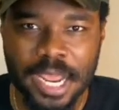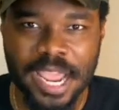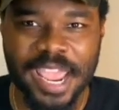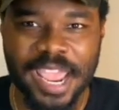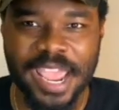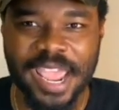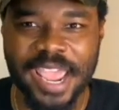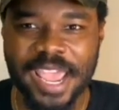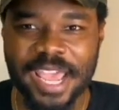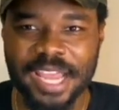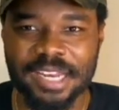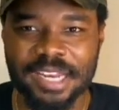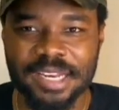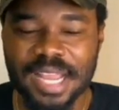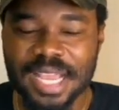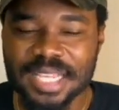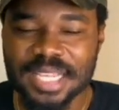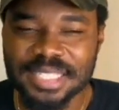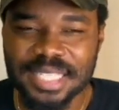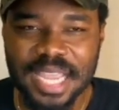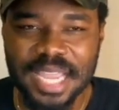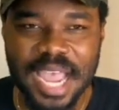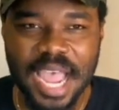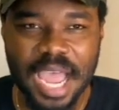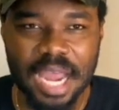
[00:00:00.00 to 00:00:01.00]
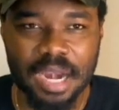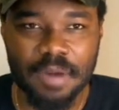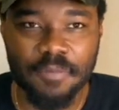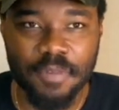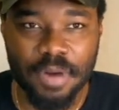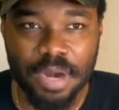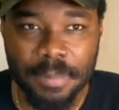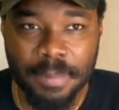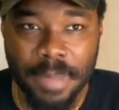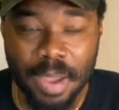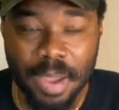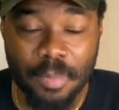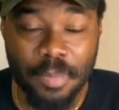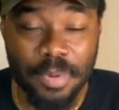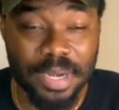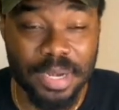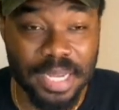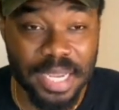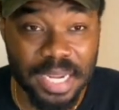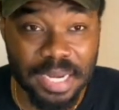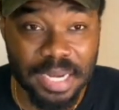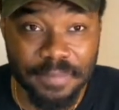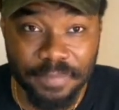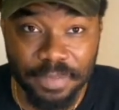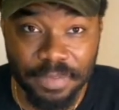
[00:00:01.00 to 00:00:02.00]
And that's the kind of running back we
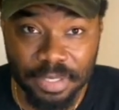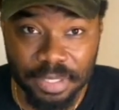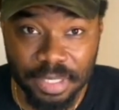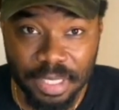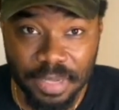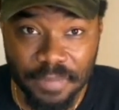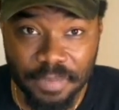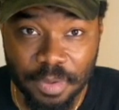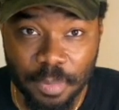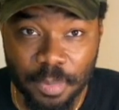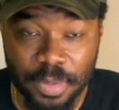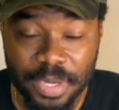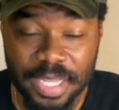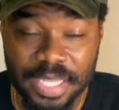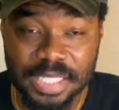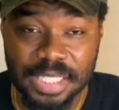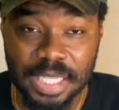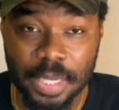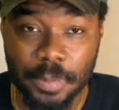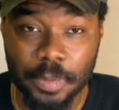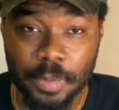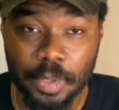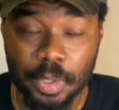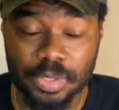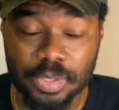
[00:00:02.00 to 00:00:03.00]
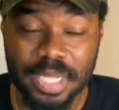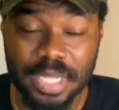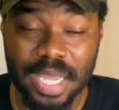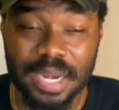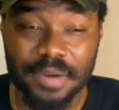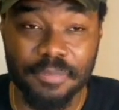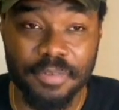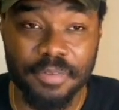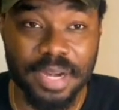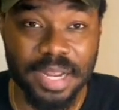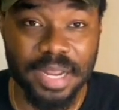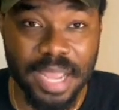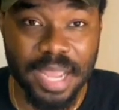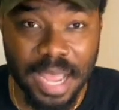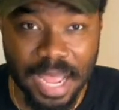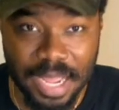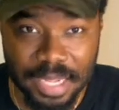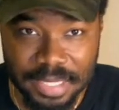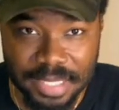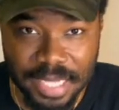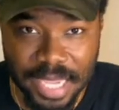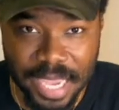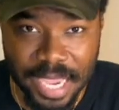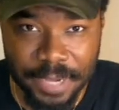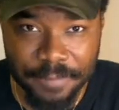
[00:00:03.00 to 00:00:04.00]
need at Philadelphia. We need someone who's not afraid of
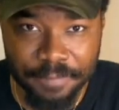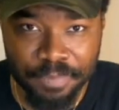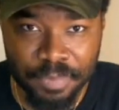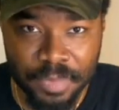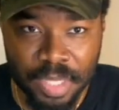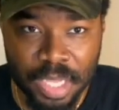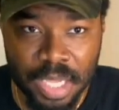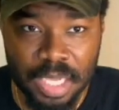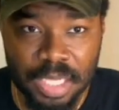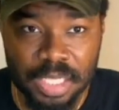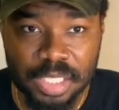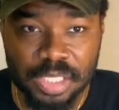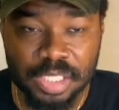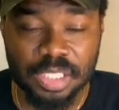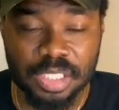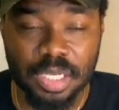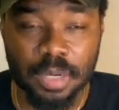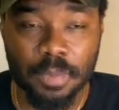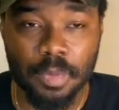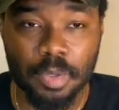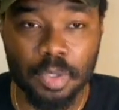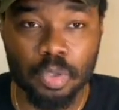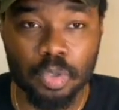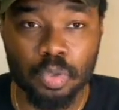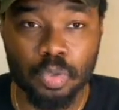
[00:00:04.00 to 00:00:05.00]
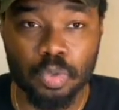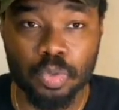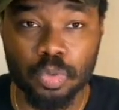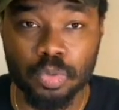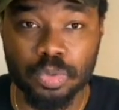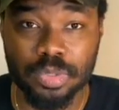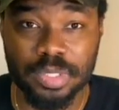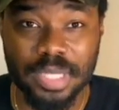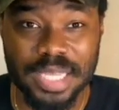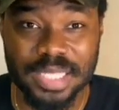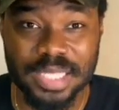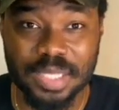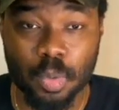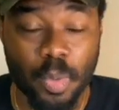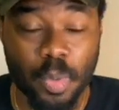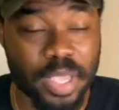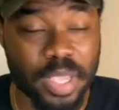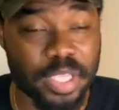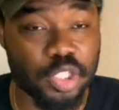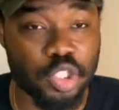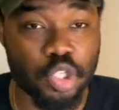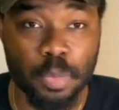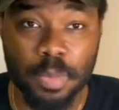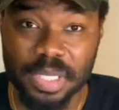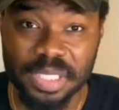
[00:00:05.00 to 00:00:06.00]
contact, someone who doesn't
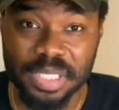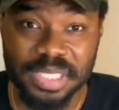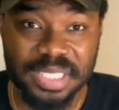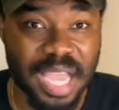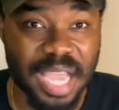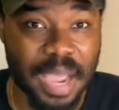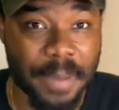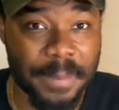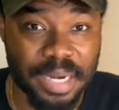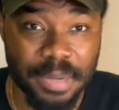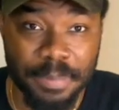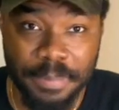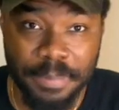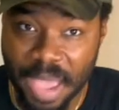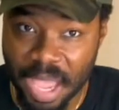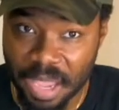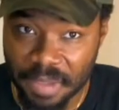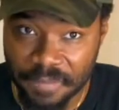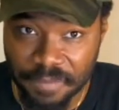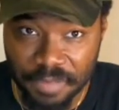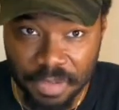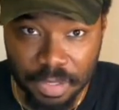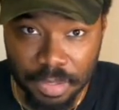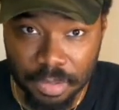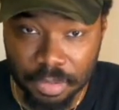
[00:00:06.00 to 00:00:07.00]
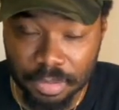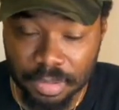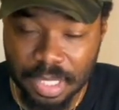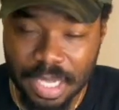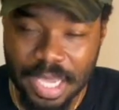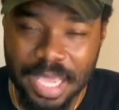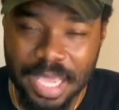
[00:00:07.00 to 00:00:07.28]
waste too much time in the backfield.